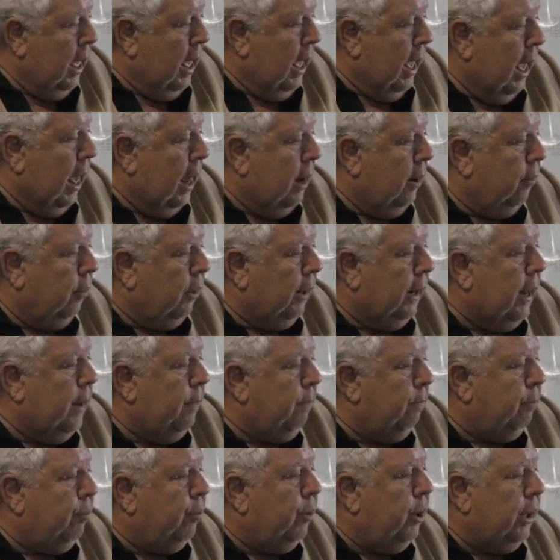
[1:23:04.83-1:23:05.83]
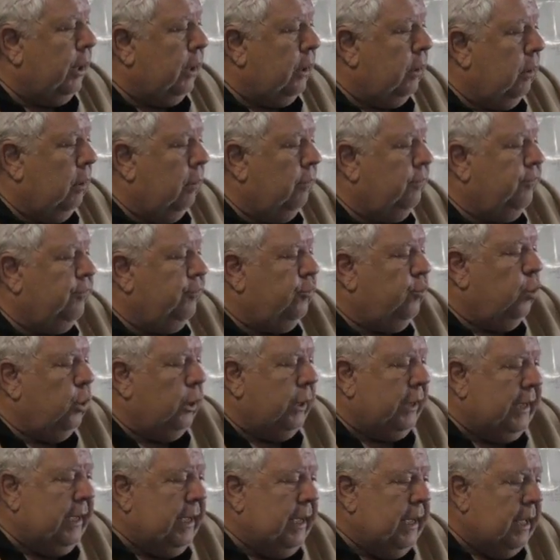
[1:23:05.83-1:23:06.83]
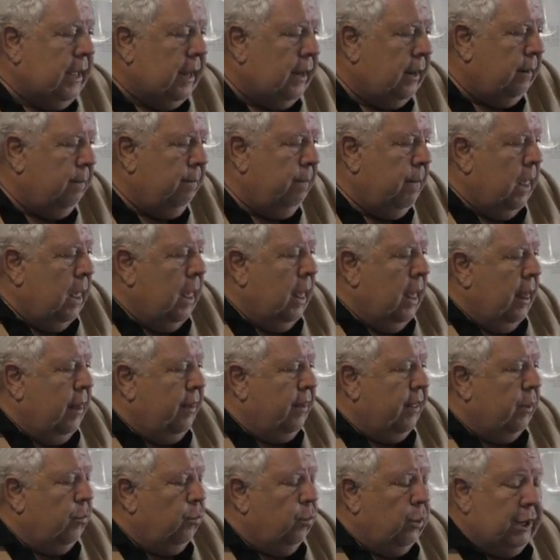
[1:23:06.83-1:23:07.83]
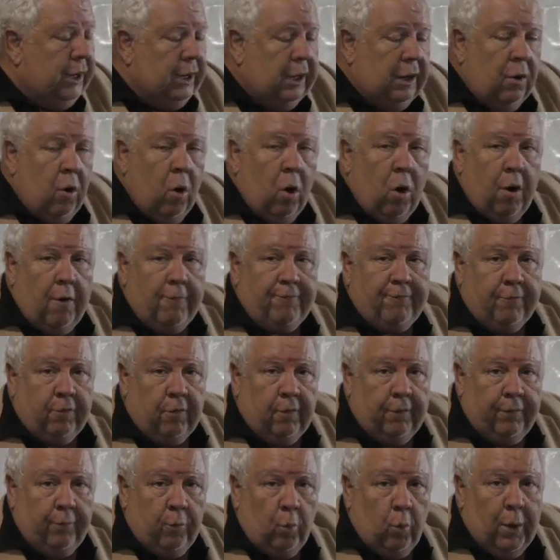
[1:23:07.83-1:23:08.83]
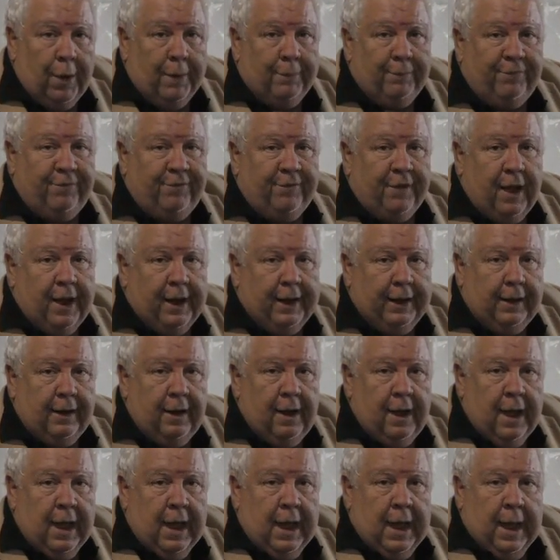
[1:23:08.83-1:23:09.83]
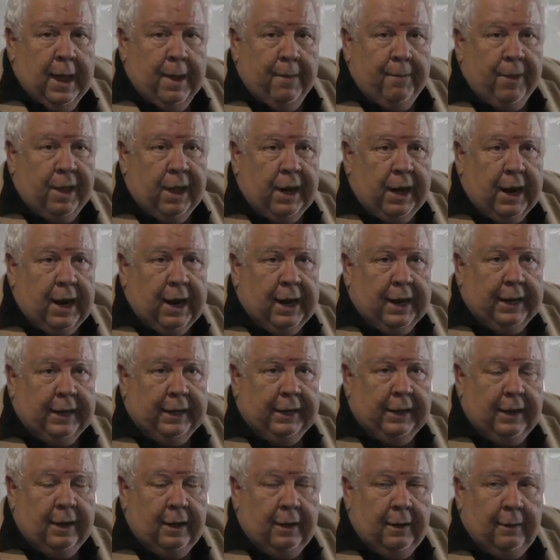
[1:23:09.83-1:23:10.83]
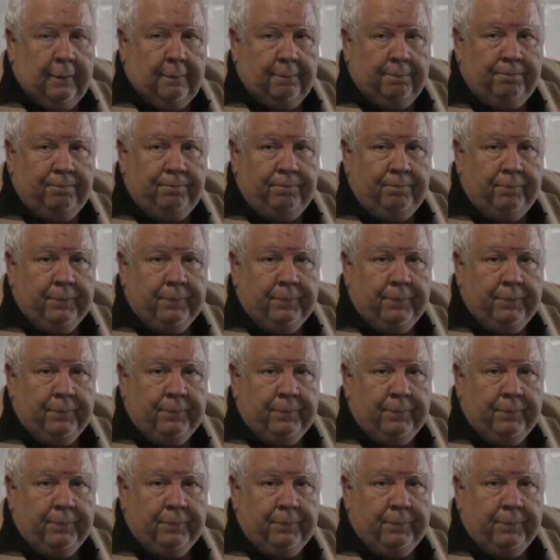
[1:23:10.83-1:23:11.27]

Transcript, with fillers: And we're getting pretty close to a kit that we can offer on the website, but I um,